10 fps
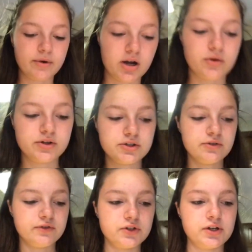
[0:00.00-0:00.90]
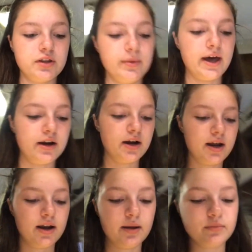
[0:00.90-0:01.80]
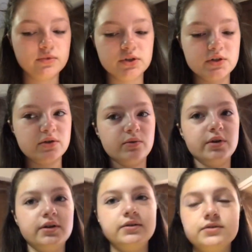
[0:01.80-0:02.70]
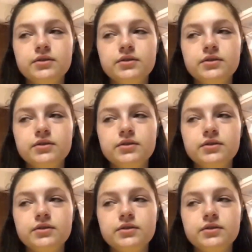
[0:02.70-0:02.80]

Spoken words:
not going to refrigerate the batter, and I'm just going